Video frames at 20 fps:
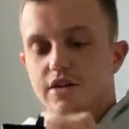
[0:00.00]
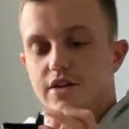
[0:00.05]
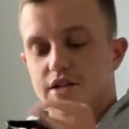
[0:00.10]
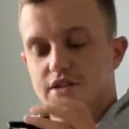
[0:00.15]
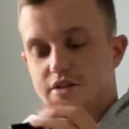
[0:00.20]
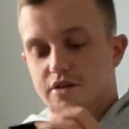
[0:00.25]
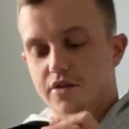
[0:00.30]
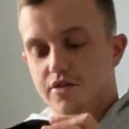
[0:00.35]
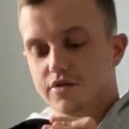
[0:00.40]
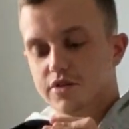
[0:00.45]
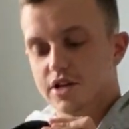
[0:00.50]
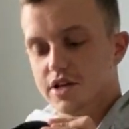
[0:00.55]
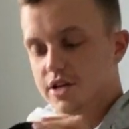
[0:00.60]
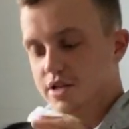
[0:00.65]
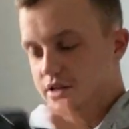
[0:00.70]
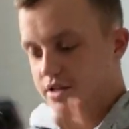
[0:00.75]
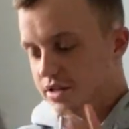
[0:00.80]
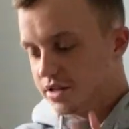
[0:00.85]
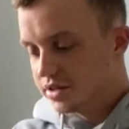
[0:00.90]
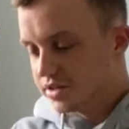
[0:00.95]
That's lovely.
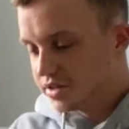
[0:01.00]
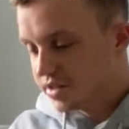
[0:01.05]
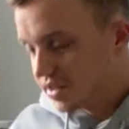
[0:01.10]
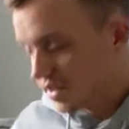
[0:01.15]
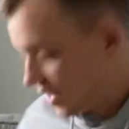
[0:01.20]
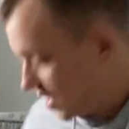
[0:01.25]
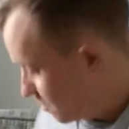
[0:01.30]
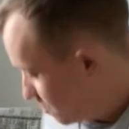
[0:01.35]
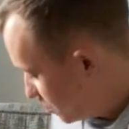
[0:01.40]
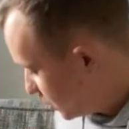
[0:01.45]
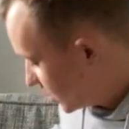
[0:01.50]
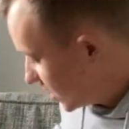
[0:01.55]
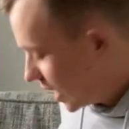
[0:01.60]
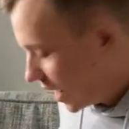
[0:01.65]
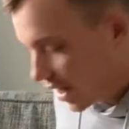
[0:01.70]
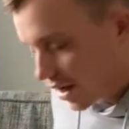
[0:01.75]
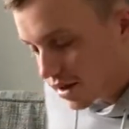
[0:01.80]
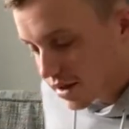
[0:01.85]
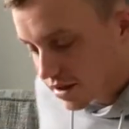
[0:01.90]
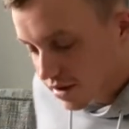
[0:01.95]
It's in
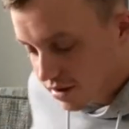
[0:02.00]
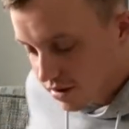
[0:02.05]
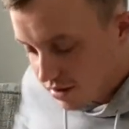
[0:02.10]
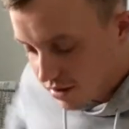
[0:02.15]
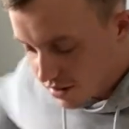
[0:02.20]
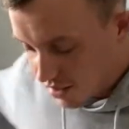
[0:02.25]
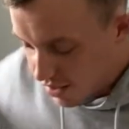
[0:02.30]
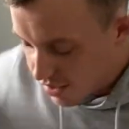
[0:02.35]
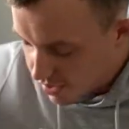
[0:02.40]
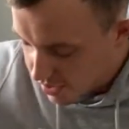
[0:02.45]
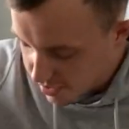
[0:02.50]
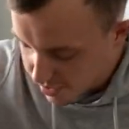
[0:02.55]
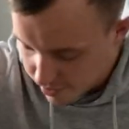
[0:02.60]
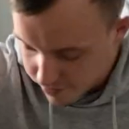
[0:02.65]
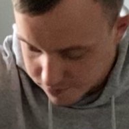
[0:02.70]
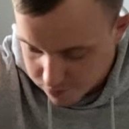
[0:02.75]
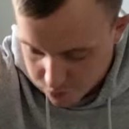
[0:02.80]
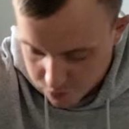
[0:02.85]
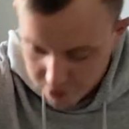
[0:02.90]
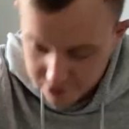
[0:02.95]
black.
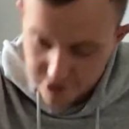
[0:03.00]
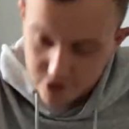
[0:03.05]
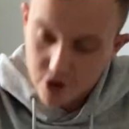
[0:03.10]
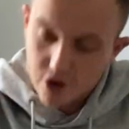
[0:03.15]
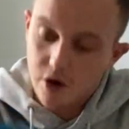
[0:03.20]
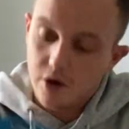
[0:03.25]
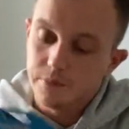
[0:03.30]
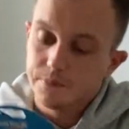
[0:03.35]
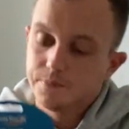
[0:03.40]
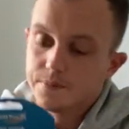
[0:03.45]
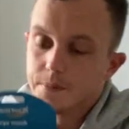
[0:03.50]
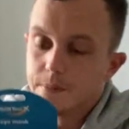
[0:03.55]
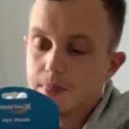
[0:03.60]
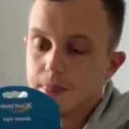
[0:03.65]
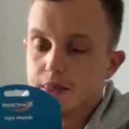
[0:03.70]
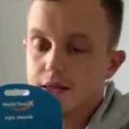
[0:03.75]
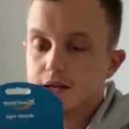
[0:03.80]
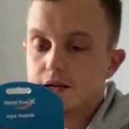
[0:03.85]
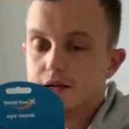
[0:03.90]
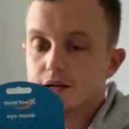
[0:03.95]
We've got
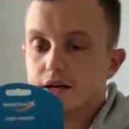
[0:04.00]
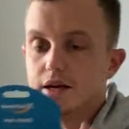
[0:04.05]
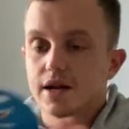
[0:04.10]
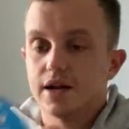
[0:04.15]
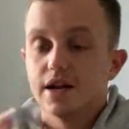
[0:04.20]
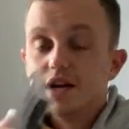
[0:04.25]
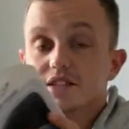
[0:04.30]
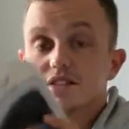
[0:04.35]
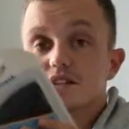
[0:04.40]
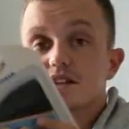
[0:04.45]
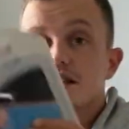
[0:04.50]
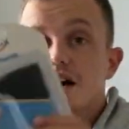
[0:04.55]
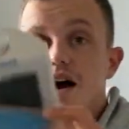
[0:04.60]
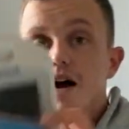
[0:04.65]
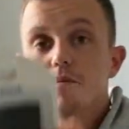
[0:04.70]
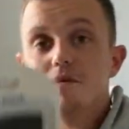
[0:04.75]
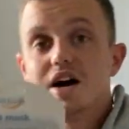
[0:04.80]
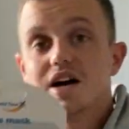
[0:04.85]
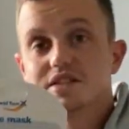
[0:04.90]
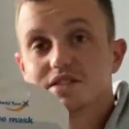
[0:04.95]
a nice little eye
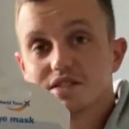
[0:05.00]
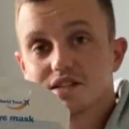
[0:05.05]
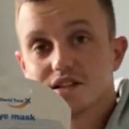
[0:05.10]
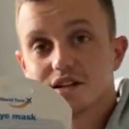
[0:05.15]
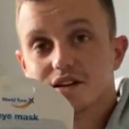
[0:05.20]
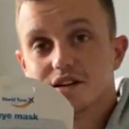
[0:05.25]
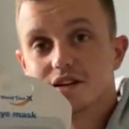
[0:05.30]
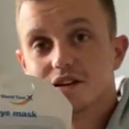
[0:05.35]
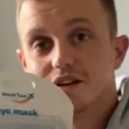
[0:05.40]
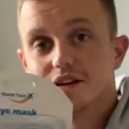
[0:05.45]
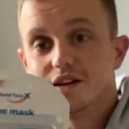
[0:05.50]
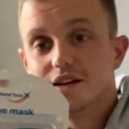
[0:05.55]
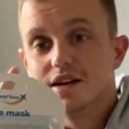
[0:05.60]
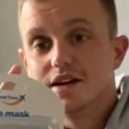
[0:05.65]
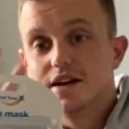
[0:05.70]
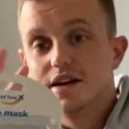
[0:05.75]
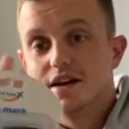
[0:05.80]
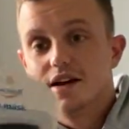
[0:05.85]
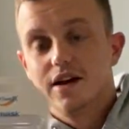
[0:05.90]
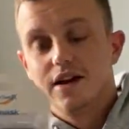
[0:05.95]
mask.
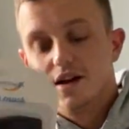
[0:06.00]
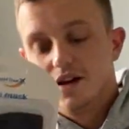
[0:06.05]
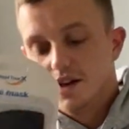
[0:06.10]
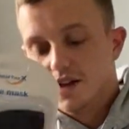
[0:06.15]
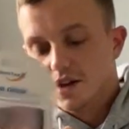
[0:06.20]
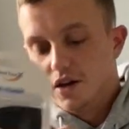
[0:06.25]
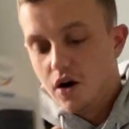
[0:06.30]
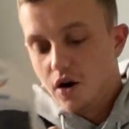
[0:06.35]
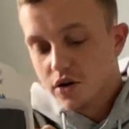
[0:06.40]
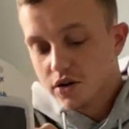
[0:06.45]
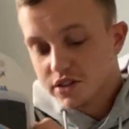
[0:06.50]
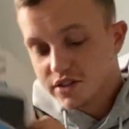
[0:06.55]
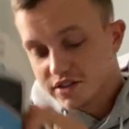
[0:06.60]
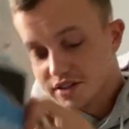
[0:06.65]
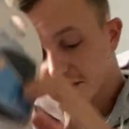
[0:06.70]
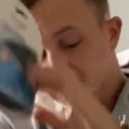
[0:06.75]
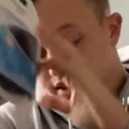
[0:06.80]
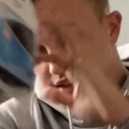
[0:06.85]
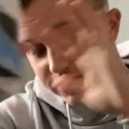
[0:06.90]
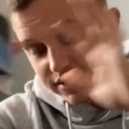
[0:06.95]
Honestly,
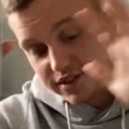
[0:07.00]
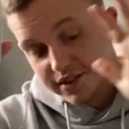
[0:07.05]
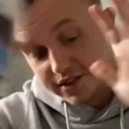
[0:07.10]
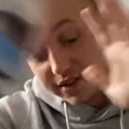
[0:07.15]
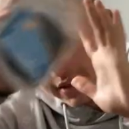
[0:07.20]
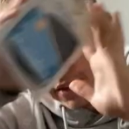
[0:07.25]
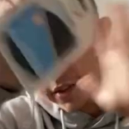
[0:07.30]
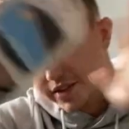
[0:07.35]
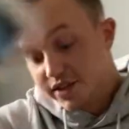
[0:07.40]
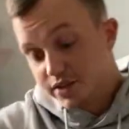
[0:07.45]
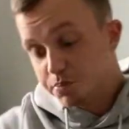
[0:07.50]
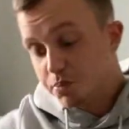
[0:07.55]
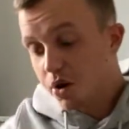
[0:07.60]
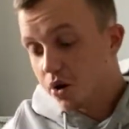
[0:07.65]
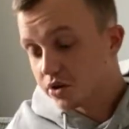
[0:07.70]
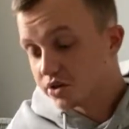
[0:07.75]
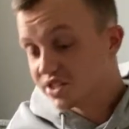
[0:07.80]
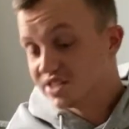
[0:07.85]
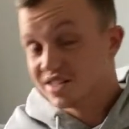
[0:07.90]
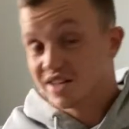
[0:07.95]
this
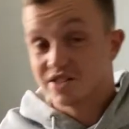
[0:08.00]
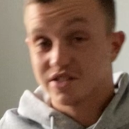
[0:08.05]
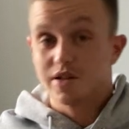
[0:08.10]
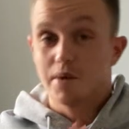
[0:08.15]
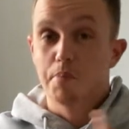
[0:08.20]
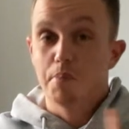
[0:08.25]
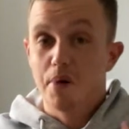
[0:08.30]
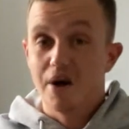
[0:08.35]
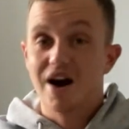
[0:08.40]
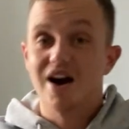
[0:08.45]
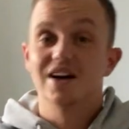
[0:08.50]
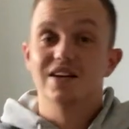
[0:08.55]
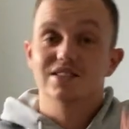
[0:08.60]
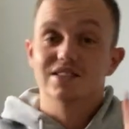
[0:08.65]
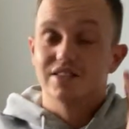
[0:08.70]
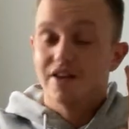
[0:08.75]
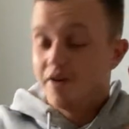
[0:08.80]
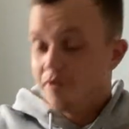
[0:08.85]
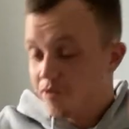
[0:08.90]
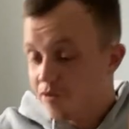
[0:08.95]
box is actually
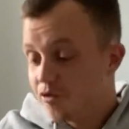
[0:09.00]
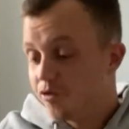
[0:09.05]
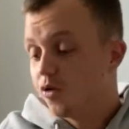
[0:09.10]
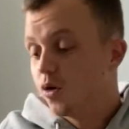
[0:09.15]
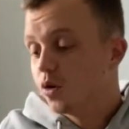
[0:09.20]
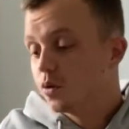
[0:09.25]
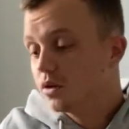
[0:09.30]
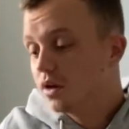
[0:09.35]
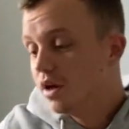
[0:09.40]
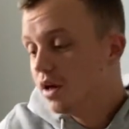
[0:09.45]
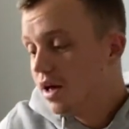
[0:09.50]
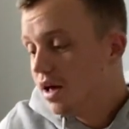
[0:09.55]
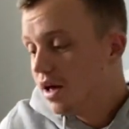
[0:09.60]
packed full.